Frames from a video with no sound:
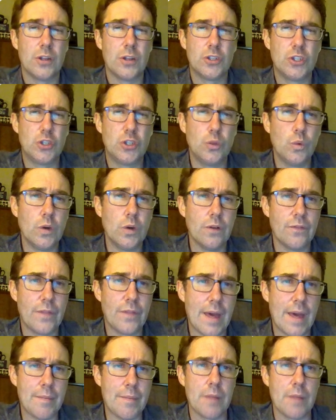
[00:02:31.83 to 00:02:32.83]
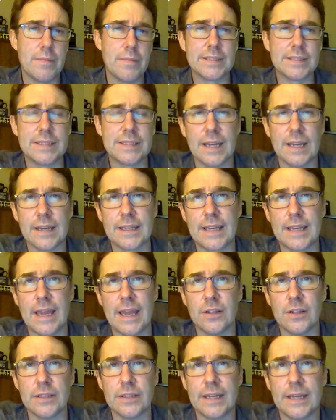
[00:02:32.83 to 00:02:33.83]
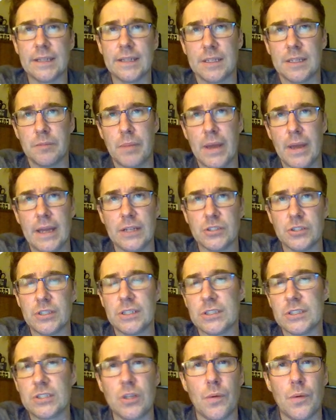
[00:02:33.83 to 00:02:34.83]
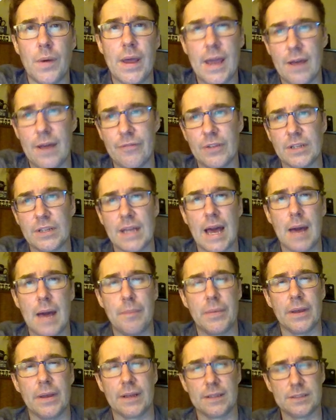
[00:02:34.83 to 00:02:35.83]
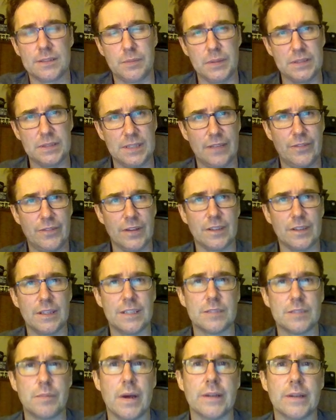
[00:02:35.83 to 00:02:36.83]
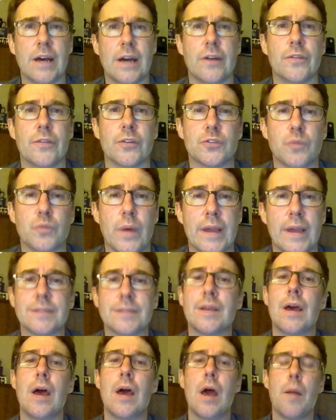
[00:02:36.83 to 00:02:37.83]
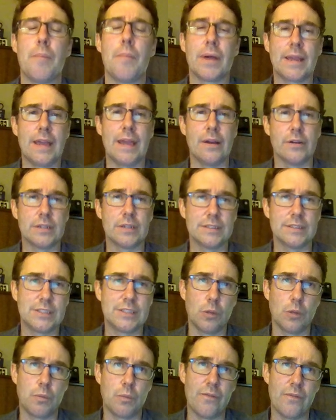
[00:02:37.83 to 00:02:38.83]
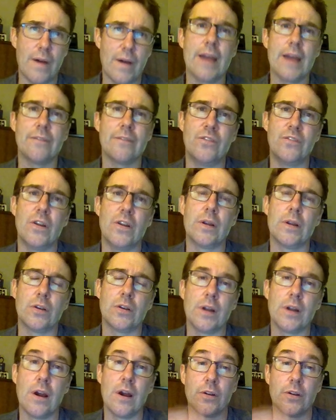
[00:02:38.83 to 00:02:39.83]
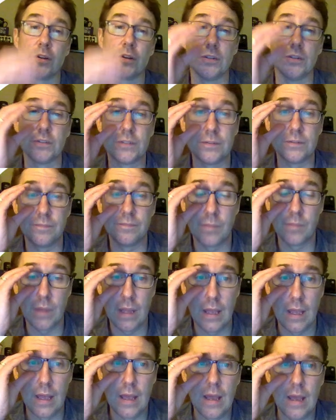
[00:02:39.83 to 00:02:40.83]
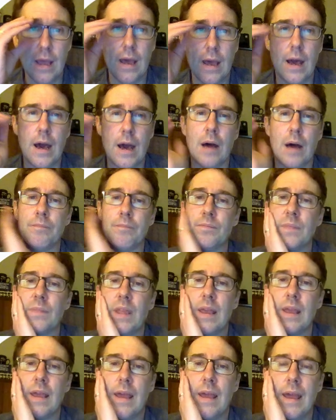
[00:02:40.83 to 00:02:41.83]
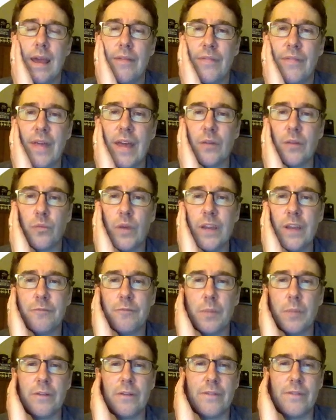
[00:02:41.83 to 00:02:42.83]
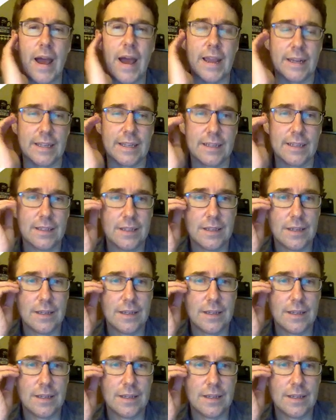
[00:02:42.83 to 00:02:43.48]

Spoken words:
2 of them are missing a Gale landing page. They just don't have the topic specifically spelled out in those ways. But Gale can still provide very good articles. And then we've provided